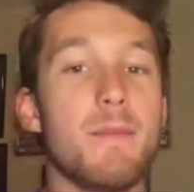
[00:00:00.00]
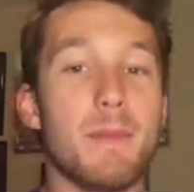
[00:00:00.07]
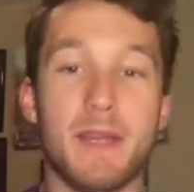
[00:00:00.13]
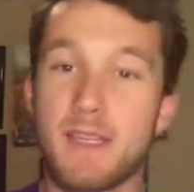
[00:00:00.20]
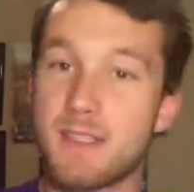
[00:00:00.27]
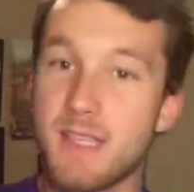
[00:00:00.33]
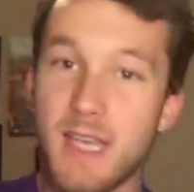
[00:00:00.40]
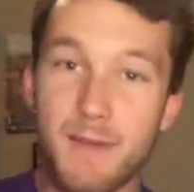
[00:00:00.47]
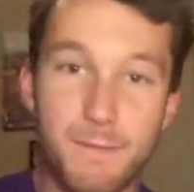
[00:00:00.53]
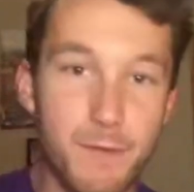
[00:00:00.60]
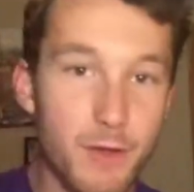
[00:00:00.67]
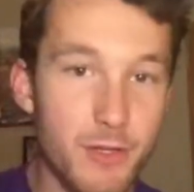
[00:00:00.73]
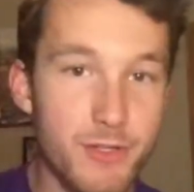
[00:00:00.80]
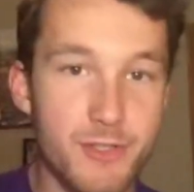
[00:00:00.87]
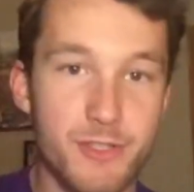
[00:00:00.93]
because the
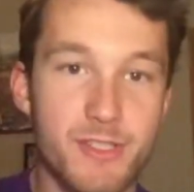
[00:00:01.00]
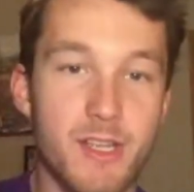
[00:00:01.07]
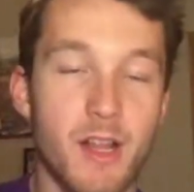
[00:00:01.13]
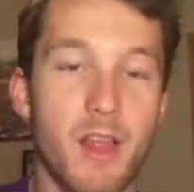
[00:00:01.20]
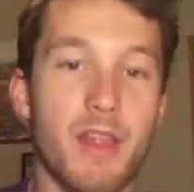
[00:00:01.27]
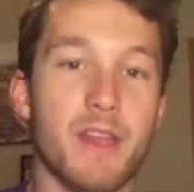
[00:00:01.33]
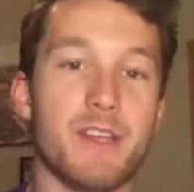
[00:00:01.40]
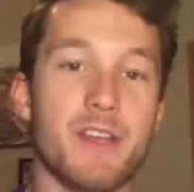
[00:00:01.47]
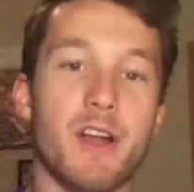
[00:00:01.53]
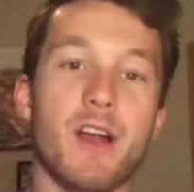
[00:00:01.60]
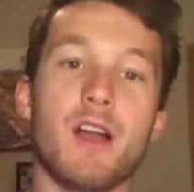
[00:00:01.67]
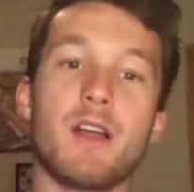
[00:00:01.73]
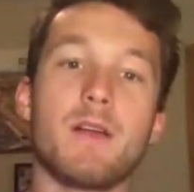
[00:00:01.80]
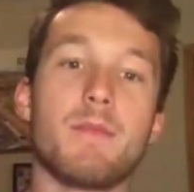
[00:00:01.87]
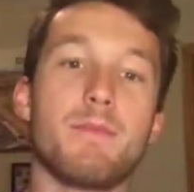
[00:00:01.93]
infielders are still on the
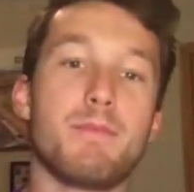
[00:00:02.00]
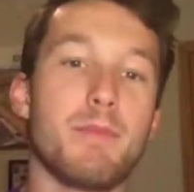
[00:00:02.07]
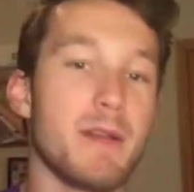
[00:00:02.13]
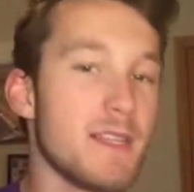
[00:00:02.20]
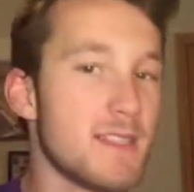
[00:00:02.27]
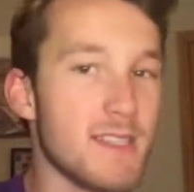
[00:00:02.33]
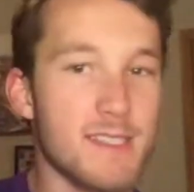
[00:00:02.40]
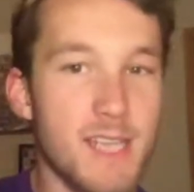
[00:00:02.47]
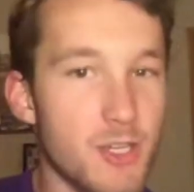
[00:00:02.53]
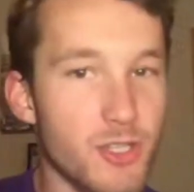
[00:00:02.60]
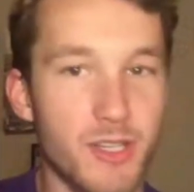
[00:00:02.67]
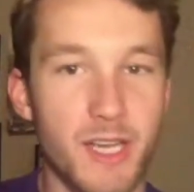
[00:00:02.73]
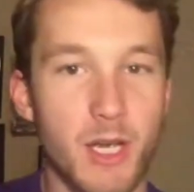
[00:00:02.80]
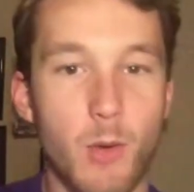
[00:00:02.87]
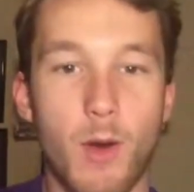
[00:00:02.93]
dirt, but it's
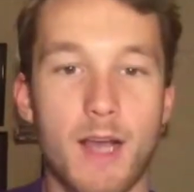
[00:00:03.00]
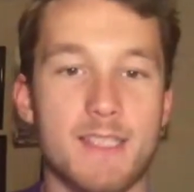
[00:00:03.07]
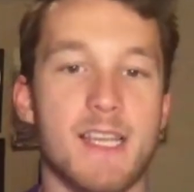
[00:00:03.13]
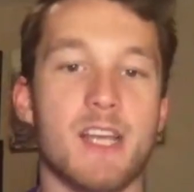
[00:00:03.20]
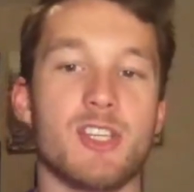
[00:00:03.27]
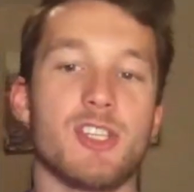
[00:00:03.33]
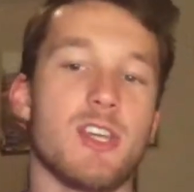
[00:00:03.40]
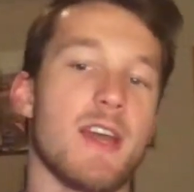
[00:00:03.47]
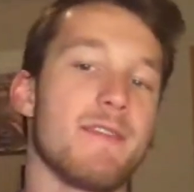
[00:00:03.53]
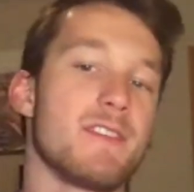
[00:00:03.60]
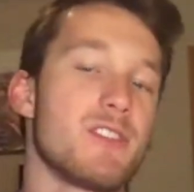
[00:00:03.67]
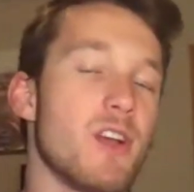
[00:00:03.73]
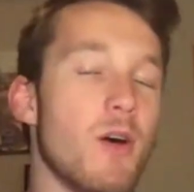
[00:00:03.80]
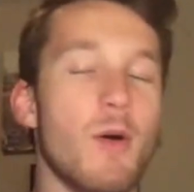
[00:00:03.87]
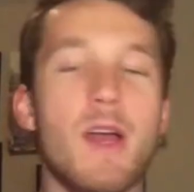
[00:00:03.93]
essentially a quasi
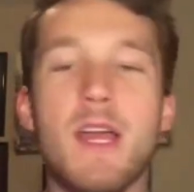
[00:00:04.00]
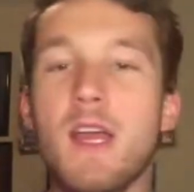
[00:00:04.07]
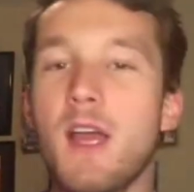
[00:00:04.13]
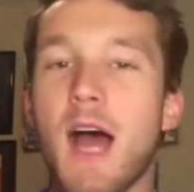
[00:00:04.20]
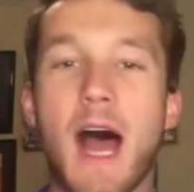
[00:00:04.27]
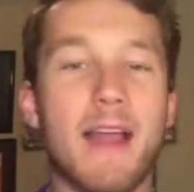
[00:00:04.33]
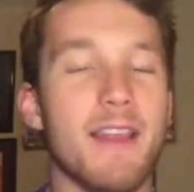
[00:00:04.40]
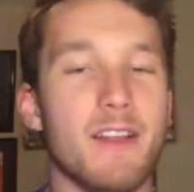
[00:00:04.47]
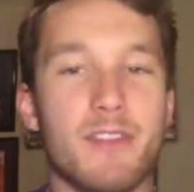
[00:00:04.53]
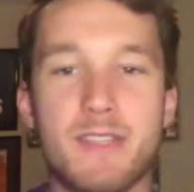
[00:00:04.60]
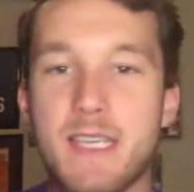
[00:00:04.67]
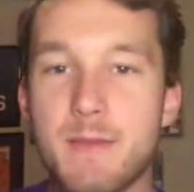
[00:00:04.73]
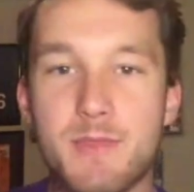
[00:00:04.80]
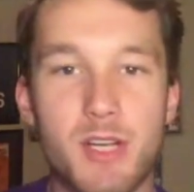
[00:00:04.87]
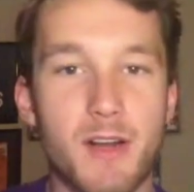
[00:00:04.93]
shift. So I think
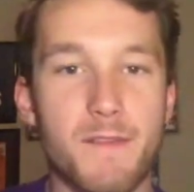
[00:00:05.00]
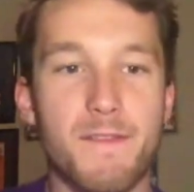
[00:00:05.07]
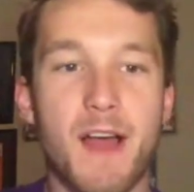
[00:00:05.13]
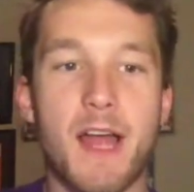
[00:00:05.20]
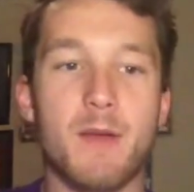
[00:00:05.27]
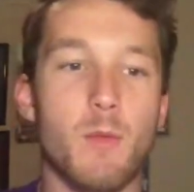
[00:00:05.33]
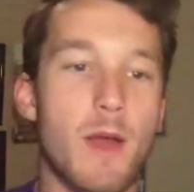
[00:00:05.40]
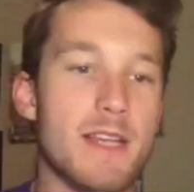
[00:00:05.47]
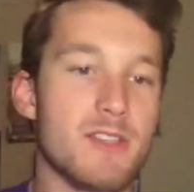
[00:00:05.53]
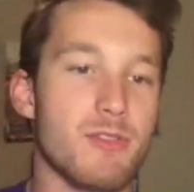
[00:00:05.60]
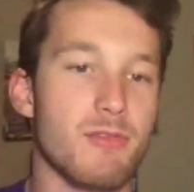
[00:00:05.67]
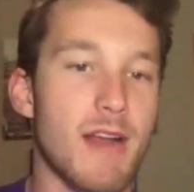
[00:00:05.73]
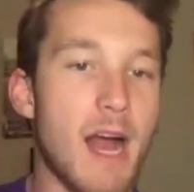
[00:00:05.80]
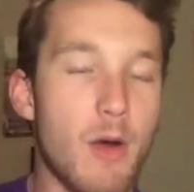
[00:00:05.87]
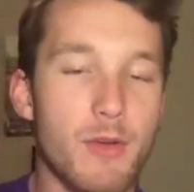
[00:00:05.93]
teams are going to find
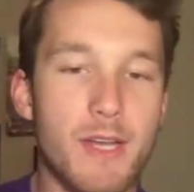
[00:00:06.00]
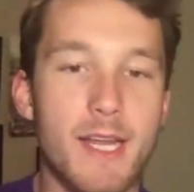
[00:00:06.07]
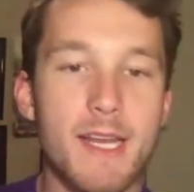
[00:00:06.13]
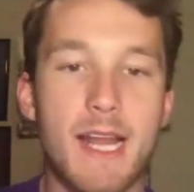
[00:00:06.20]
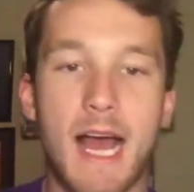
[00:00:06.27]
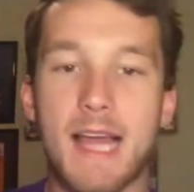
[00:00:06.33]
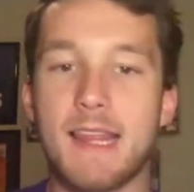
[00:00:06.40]
ways around it.